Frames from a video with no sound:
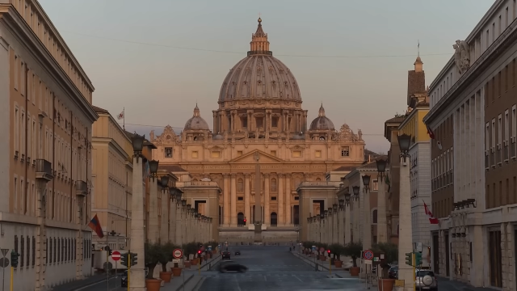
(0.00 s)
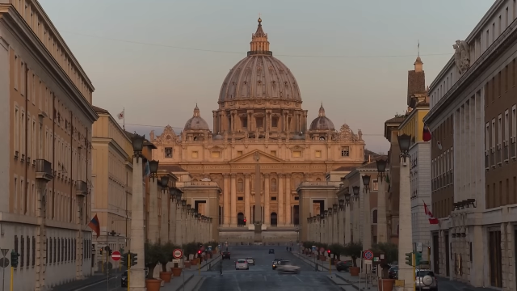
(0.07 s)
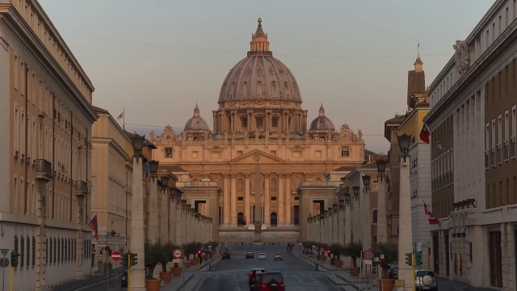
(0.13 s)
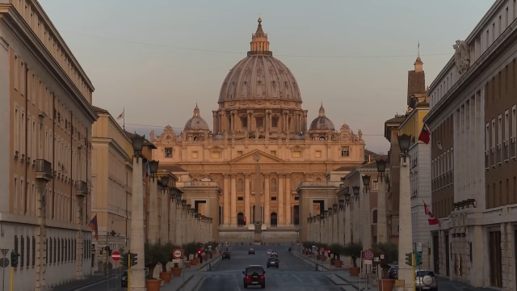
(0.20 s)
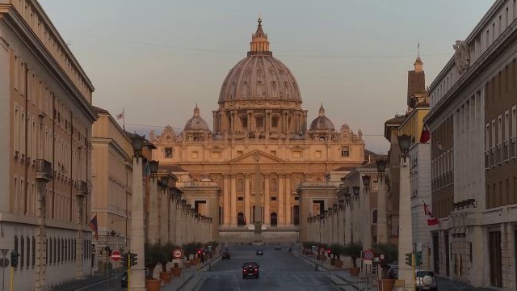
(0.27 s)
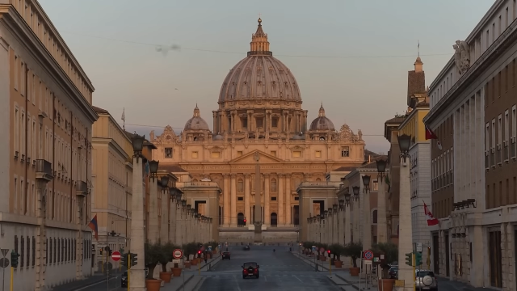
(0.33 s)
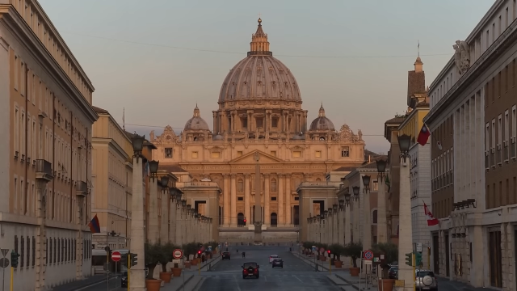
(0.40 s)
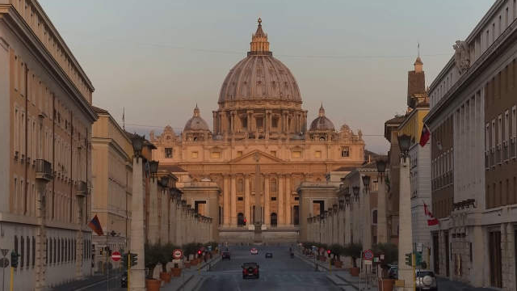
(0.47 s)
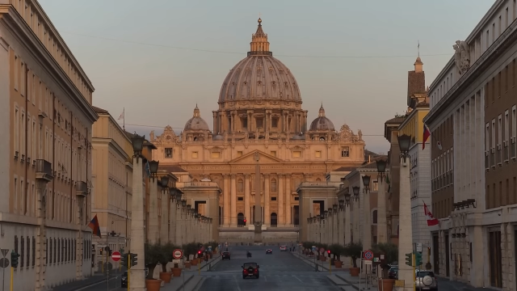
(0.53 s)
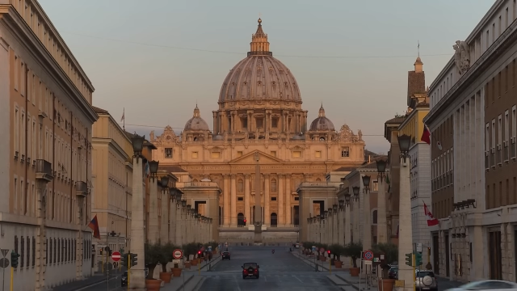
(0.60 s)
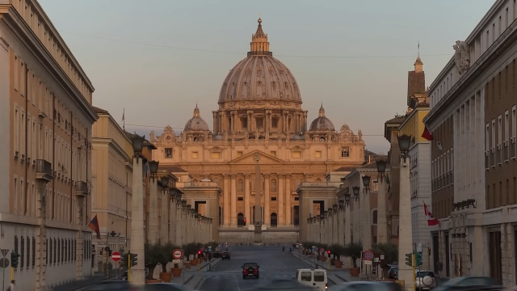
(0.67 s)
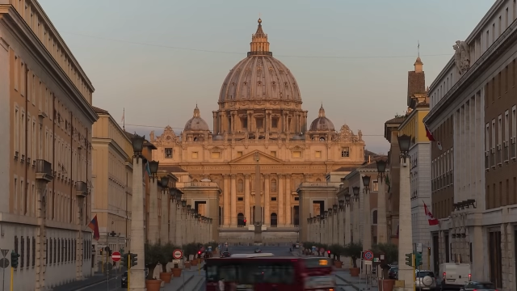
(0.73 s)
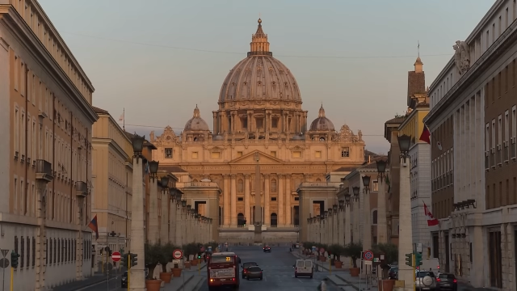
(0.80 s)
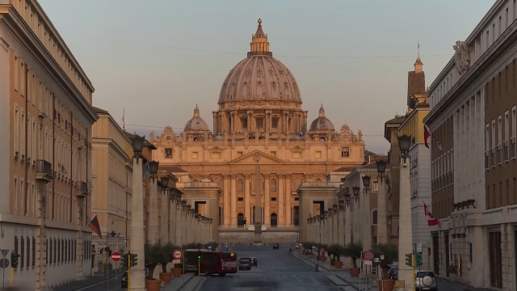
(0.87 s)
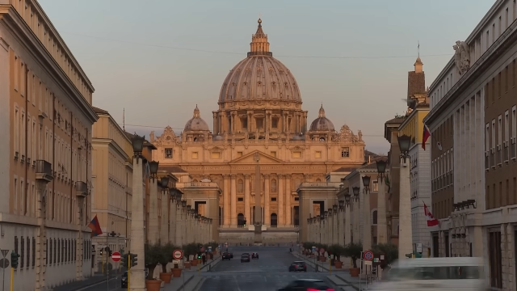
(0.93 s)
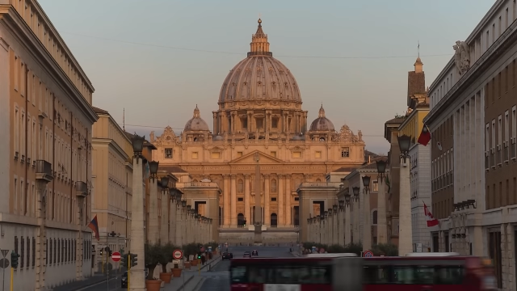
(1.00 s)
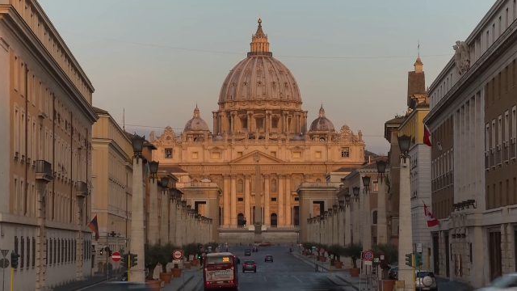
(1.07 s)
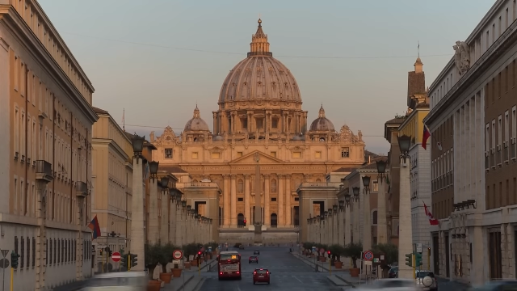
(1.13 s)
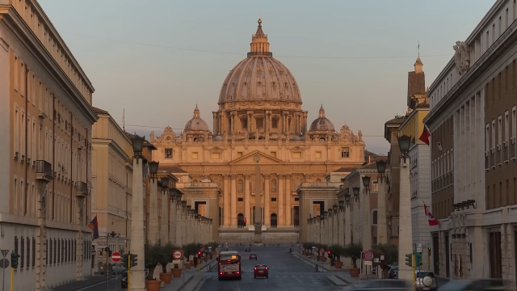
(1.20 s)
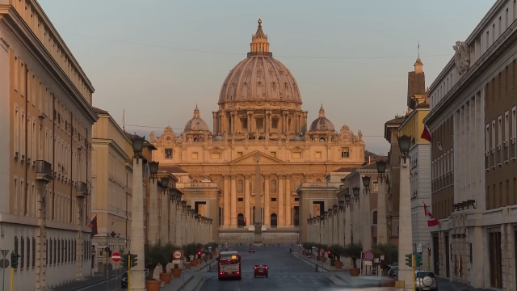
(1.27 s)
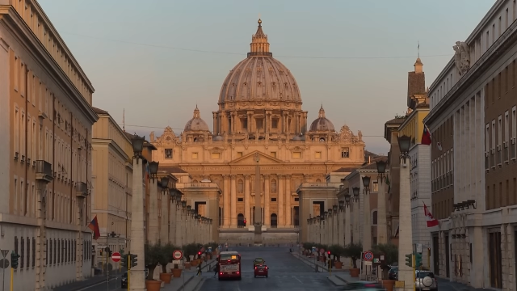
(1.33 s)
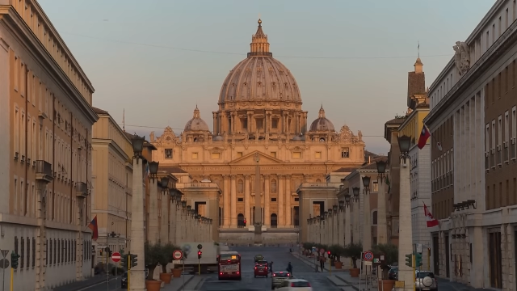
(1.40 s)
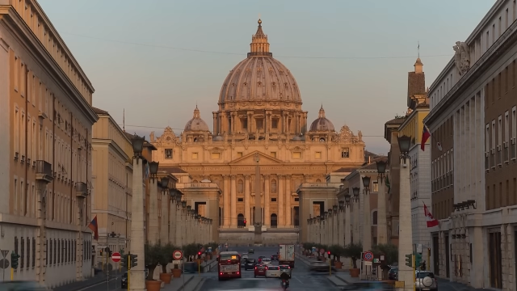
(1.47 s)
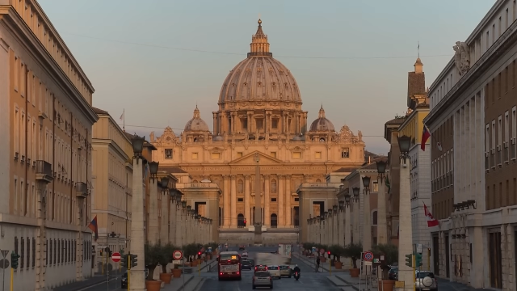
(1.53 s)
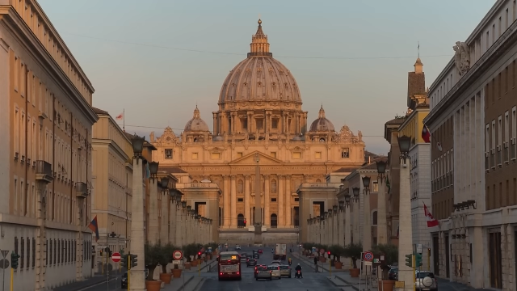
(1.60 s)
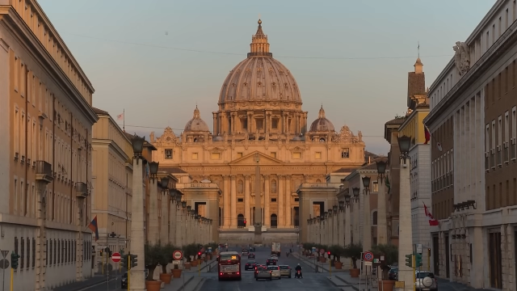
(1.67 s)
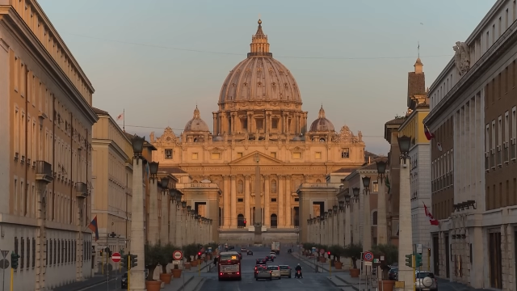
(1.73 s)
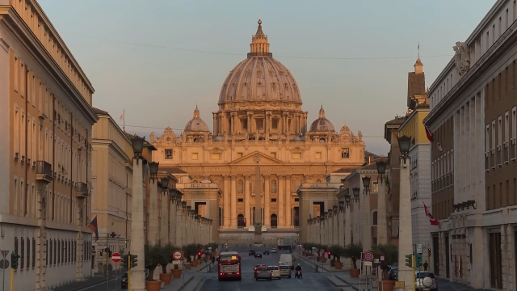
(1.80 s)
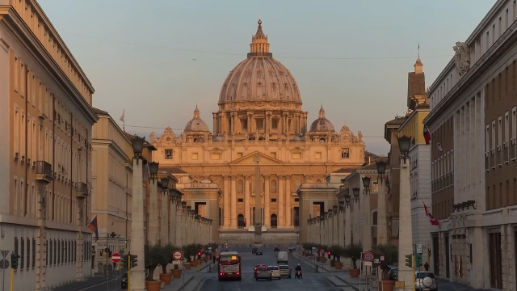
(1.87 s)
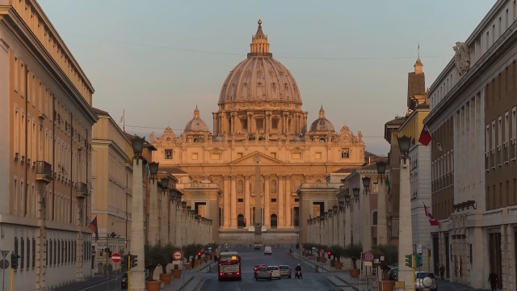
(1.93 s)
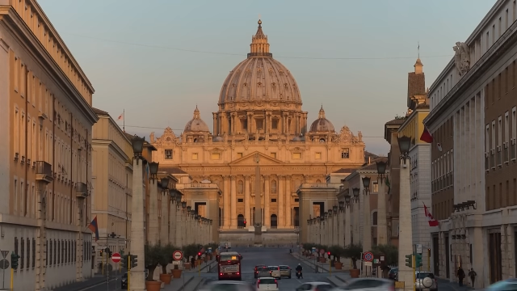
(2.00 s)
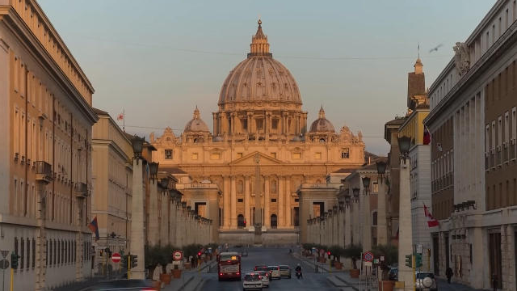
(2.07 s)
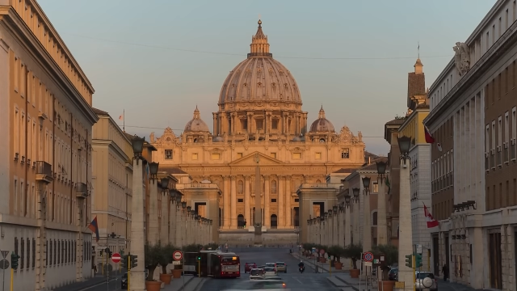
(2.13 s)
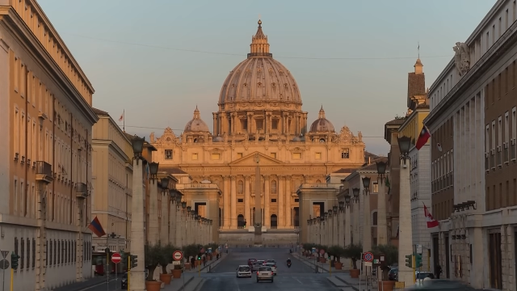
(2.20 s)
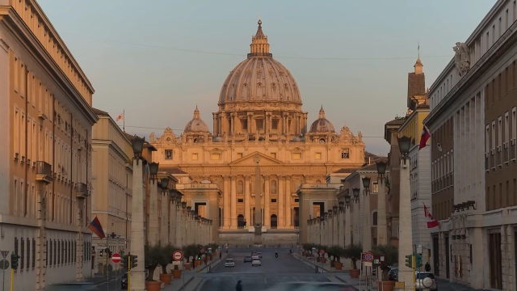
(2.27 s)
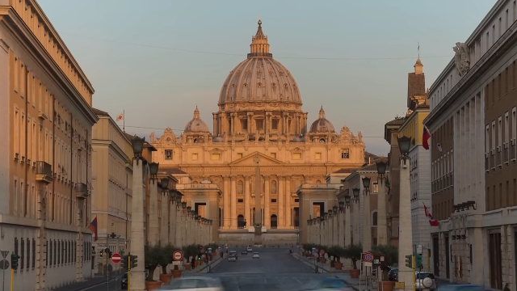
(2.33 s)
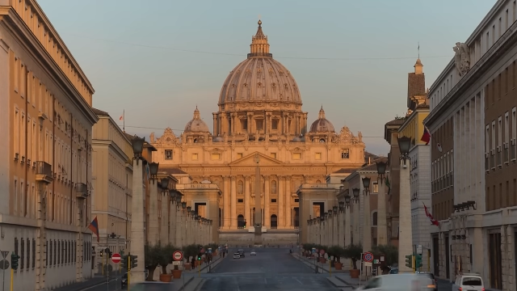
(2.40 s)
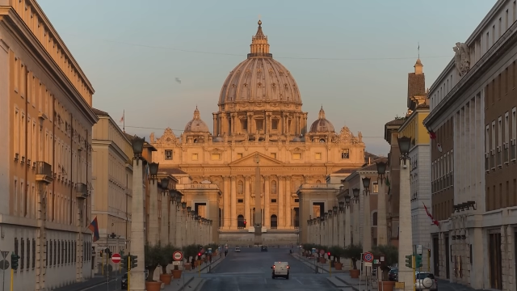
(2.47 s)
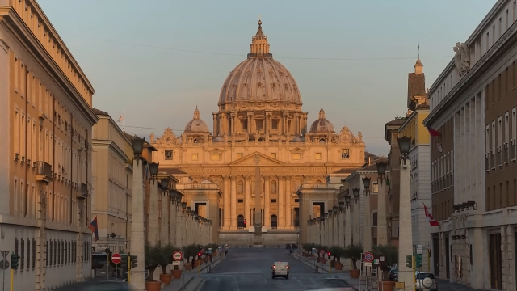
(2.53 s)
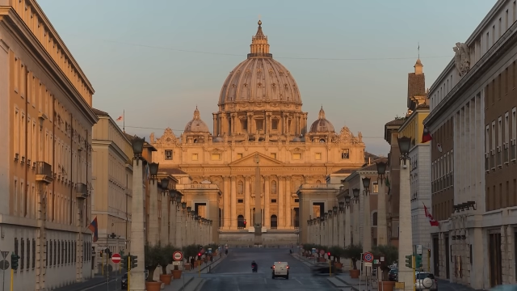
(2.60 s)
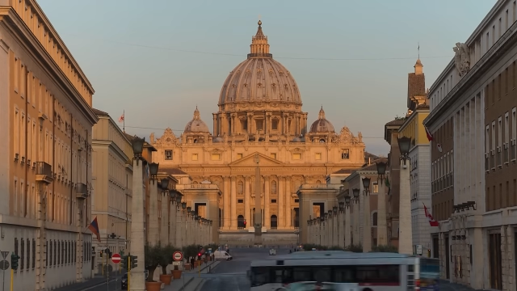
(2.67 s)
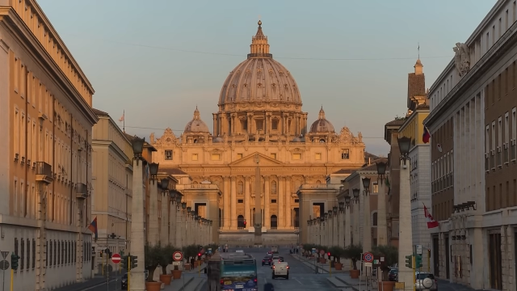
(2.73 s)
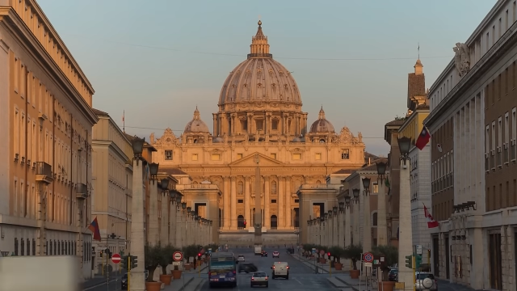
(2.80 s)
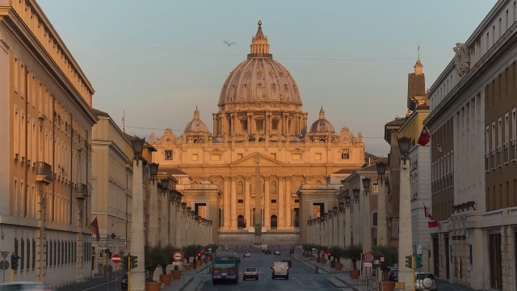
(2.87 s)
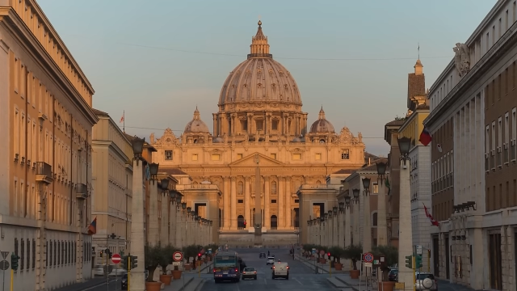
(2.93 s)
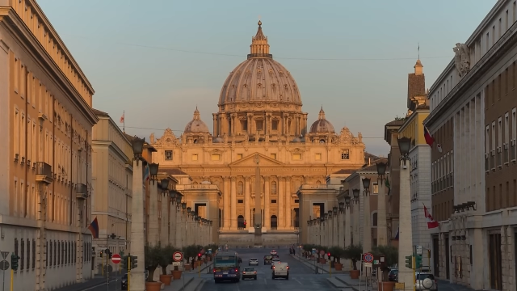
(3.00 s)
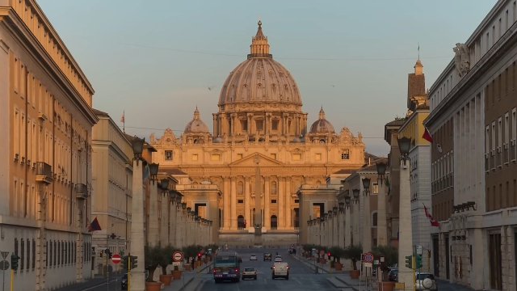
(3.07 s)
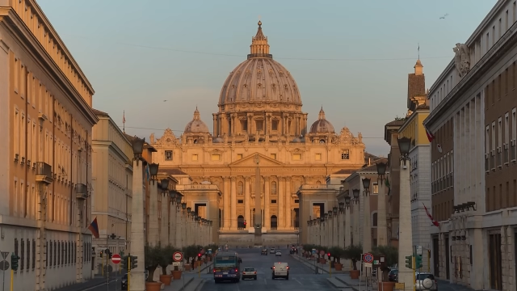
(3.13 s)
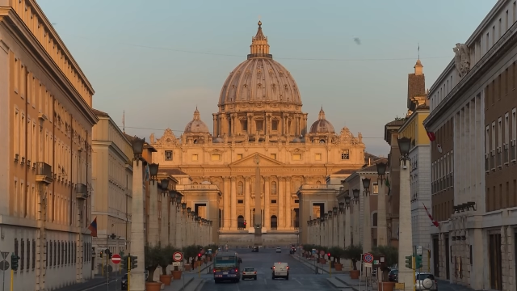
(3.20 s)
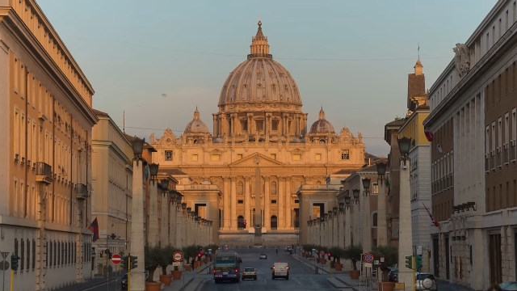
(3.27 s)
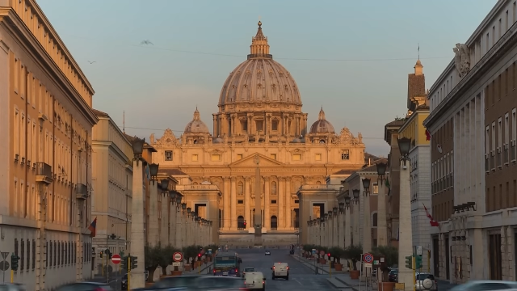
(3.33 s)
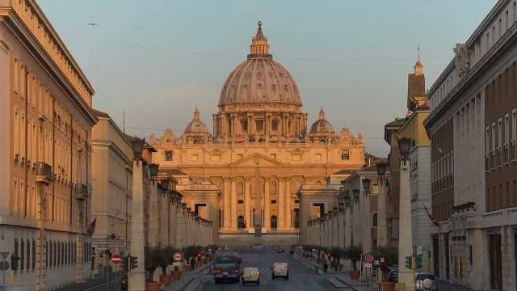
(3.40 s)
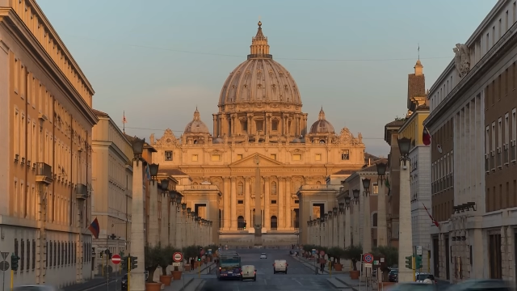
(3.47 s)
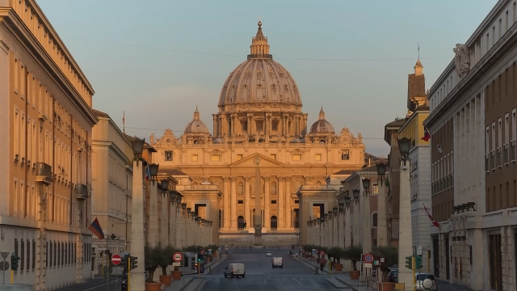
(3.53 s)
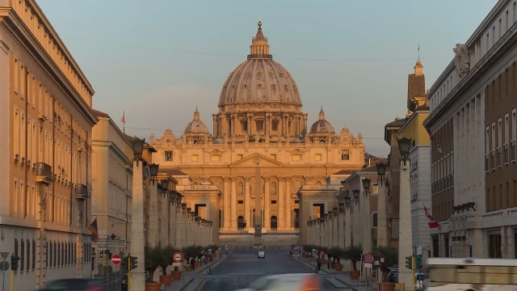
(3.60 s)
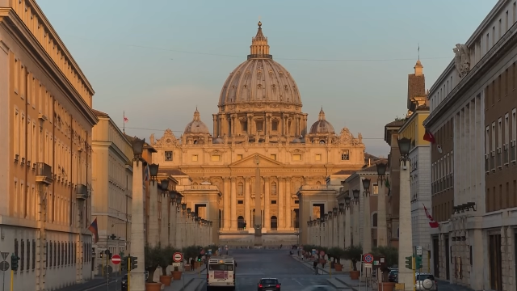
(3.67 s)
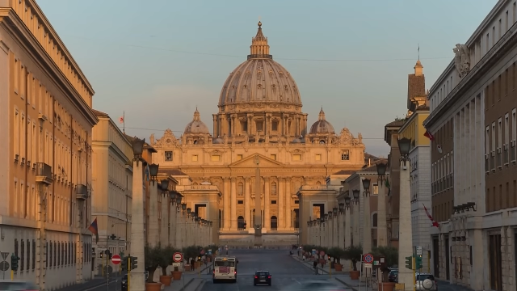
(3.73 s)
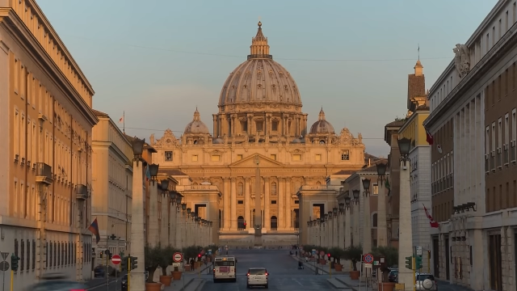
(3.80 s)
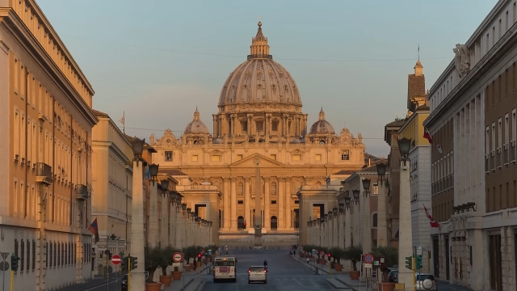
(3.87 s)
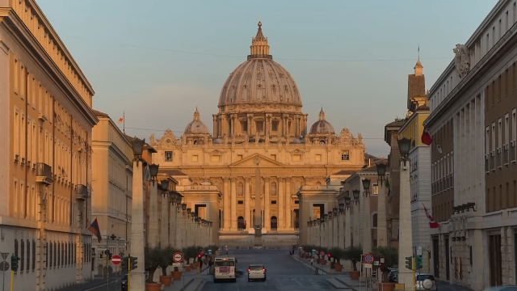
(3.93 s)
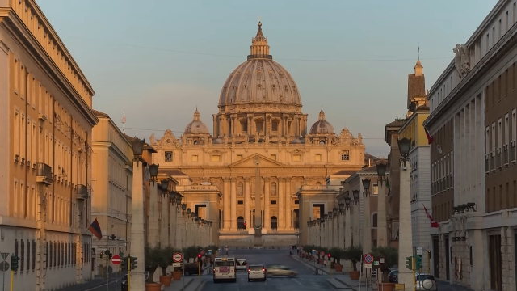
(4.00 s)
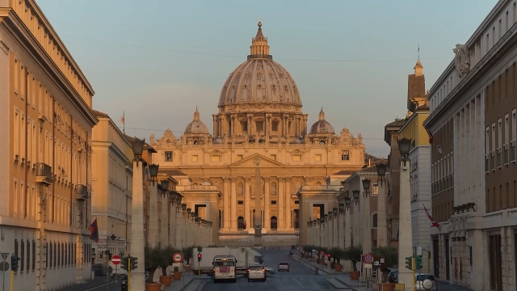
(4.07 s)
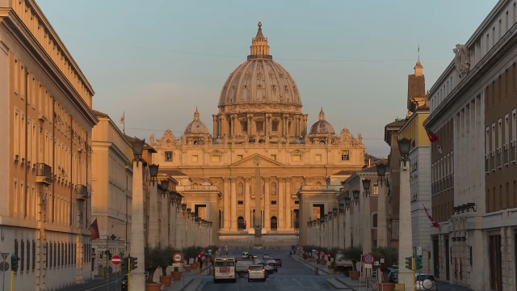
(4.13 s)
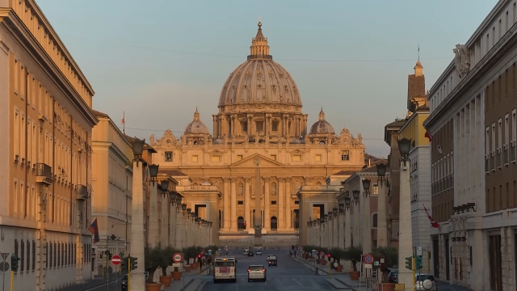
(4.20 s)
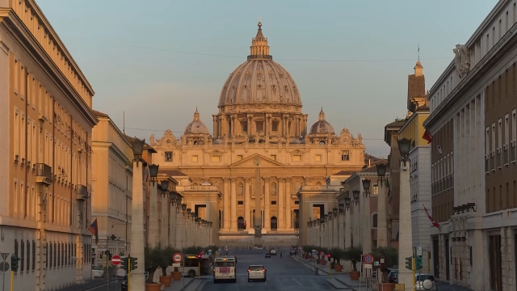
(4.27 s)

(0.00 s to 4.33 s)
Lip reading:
No face is visible, so there are no lips to read.